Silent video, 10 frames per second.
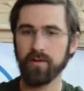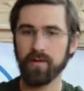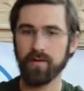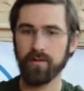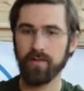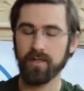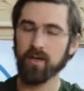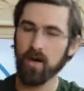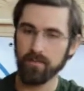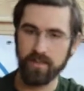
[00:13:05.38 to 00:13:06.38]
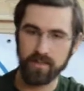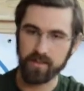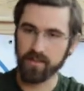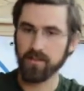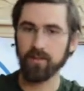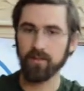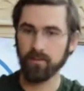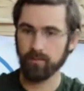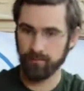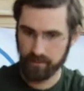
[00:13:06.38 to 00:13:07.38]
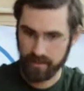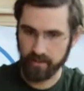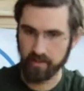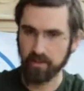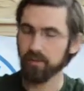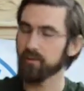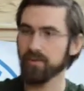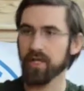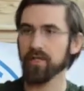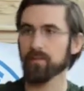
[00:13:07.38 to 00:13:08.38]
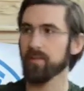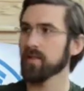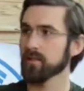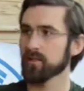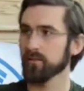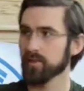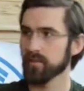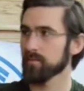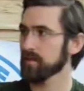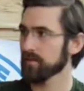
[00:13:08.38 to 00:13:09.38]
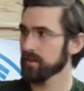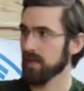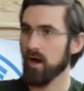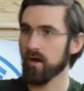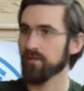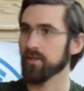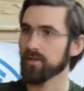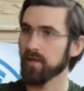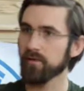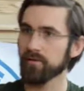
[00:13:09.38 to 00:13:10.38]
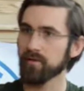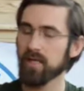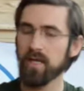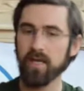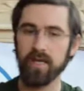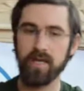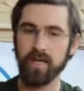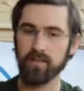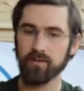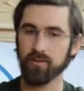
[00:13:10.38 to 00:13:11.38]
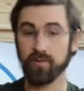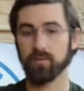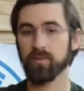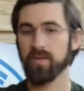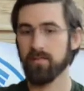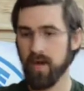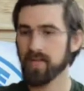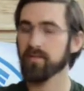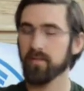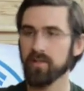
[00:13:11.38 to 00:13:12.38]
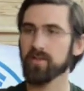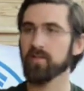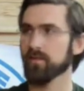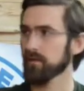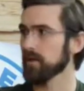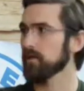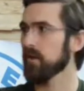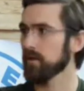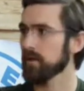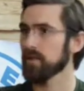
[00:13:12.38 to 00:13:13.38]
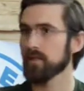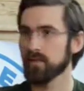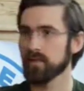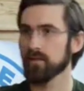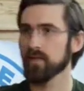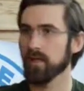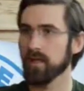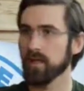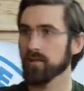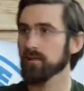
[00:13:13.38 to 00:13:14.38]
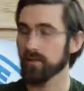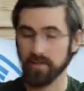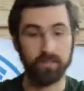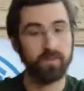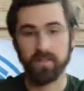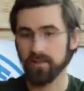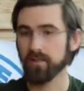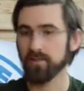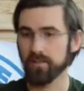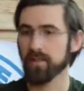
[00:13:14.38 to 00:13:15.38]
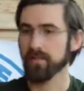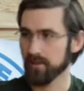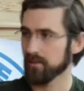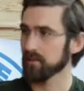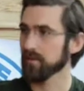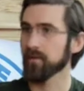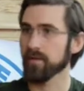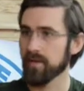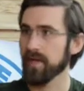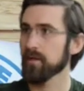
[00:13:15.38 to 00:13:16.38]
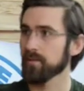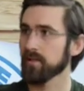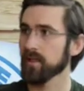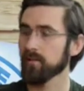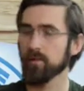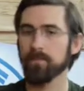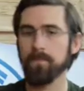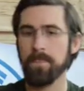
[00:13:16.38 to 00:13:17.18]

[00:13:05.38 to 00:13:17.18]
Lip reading: the economy has still taken a huge hit because tourism is just off the shelf. And tourism was a massive industry for Nicaragua in 2017 and 2018 until that happened in April.